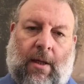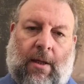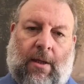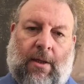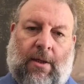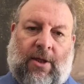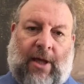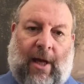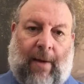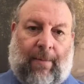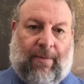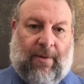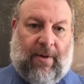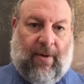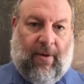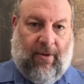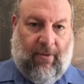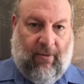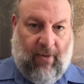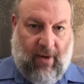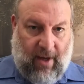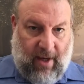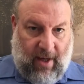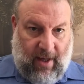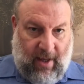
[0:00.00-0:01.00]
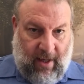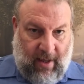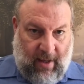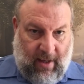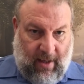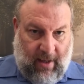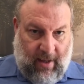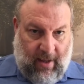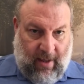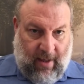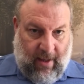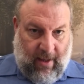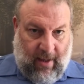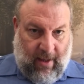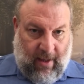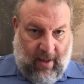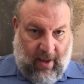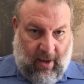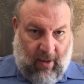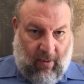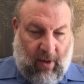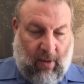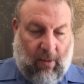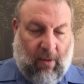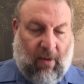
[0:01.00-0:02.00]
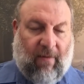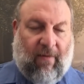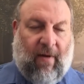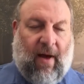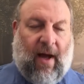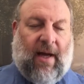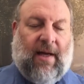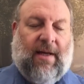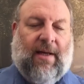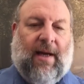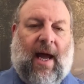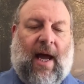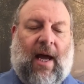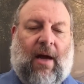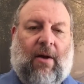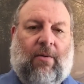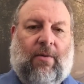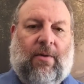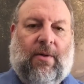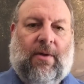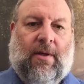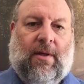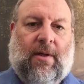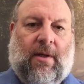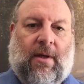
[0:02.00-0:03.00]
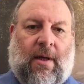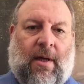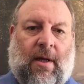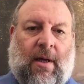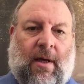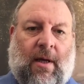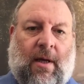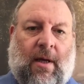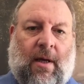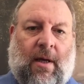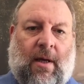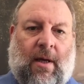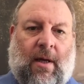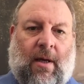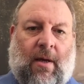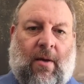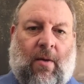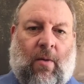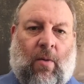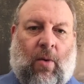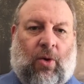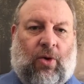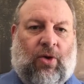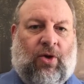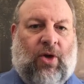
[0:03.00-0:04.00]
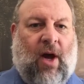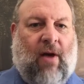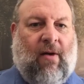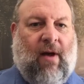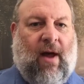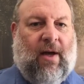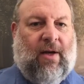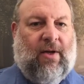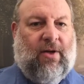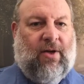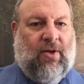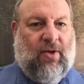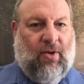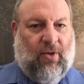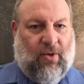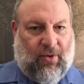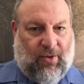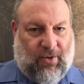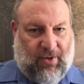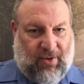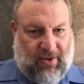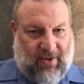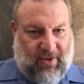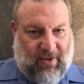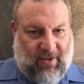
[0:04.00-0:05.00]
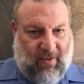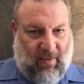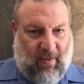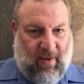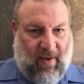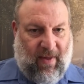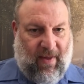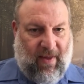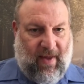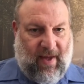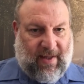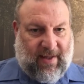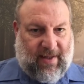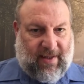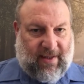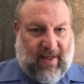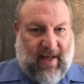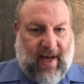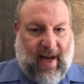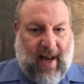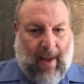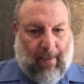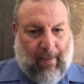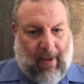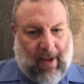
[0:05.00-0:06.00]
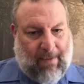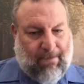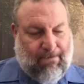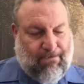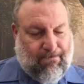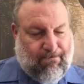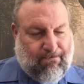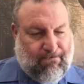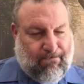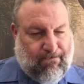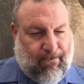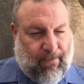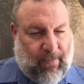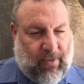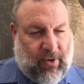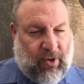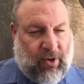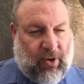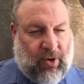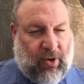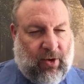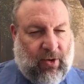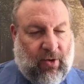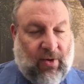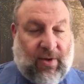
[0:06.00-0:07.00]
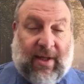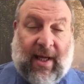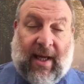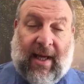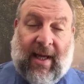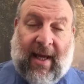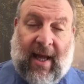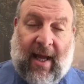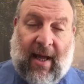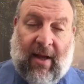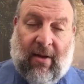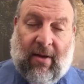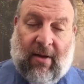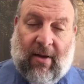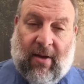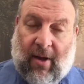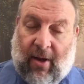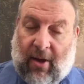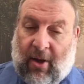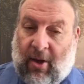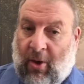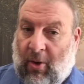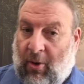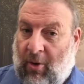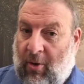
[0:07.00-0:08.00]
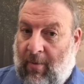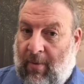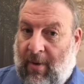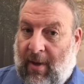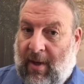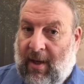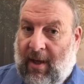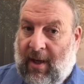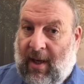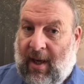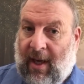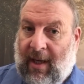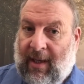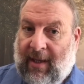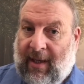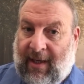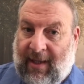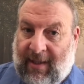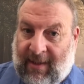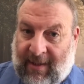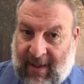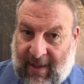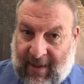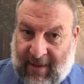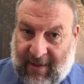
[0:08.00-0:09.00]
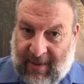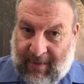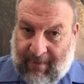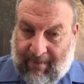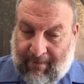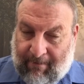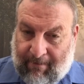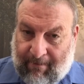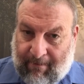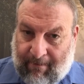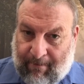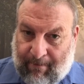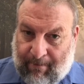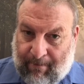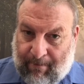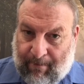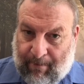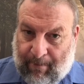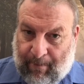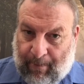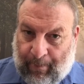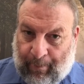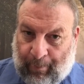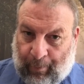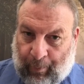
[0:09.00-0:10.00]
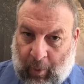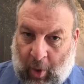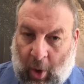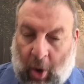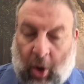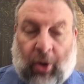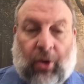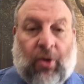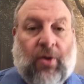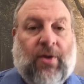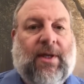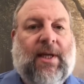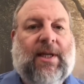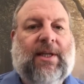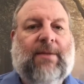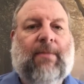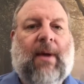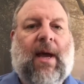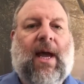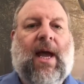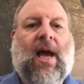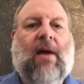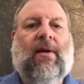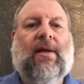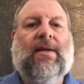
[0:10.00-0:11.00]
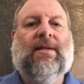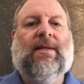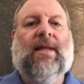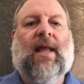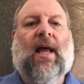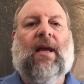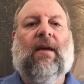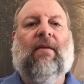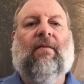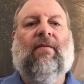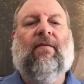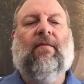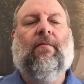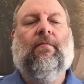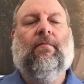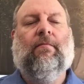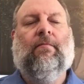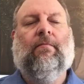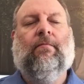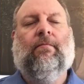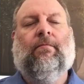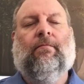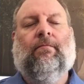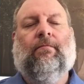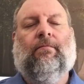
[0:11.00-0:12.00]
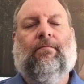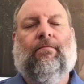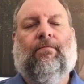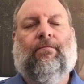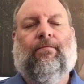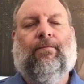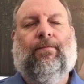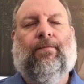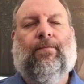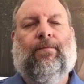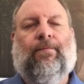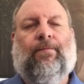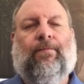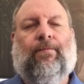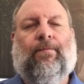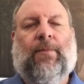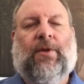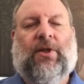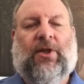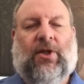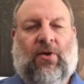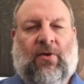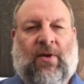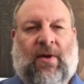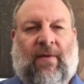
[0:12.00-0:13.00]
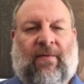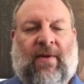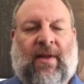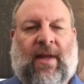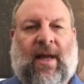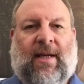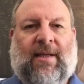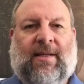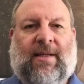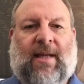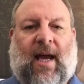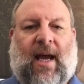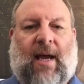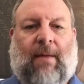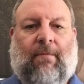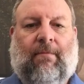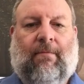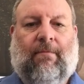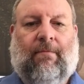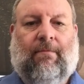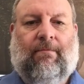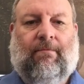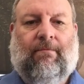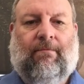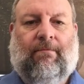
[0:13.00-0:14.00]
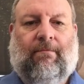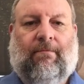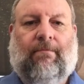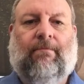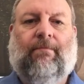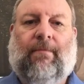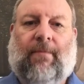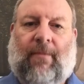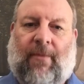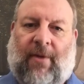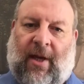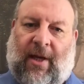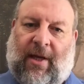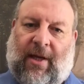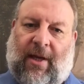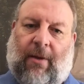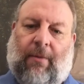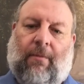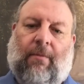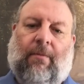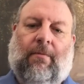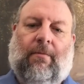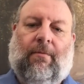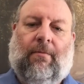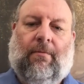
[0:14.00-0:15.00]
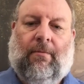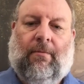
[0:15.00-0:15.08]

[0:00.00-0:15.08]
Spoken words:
Chapter 3, we will find out what Torak does with this dilemma. Does he kill the cub and eat it, or does he spare its life? Tune in for next time. Thank you.